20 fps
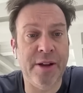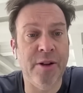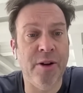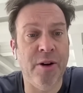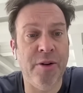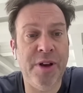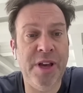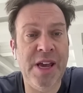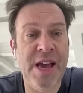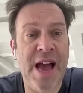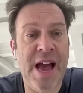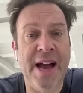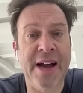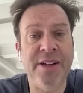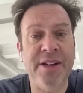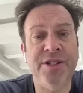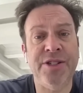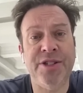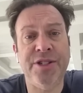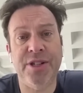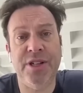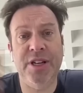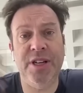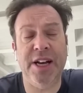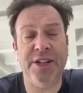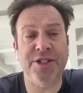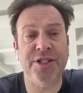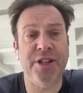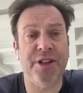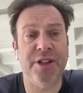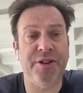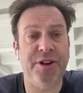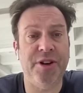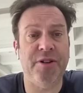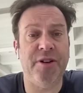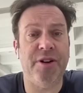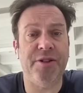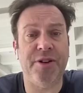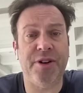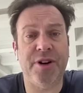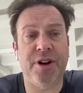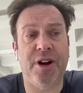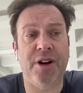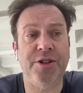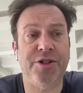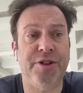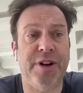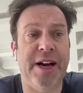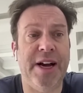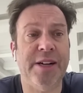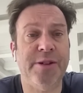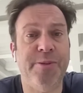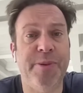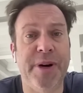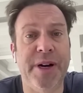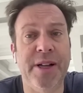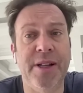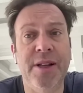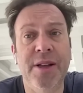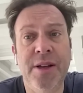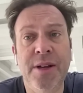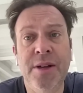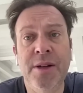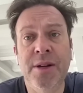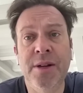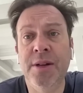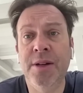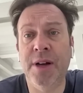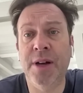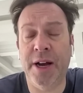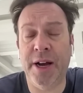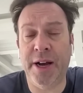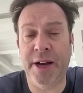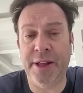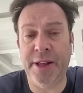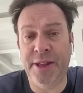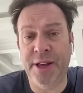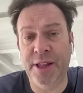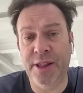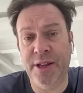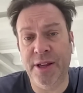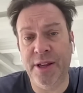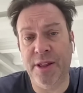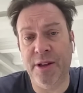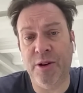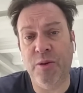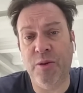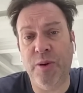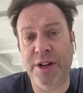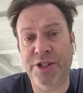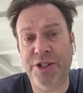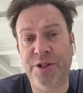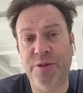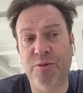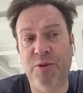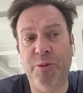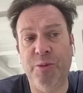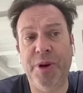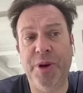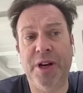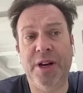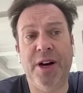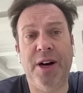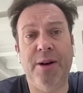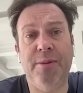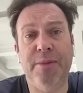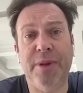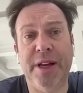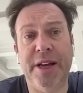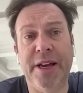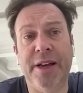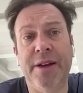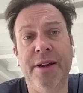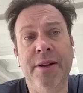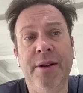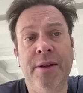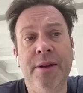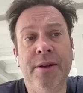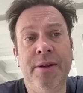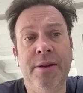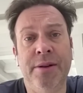He has another year under contract, but I think the question will become like,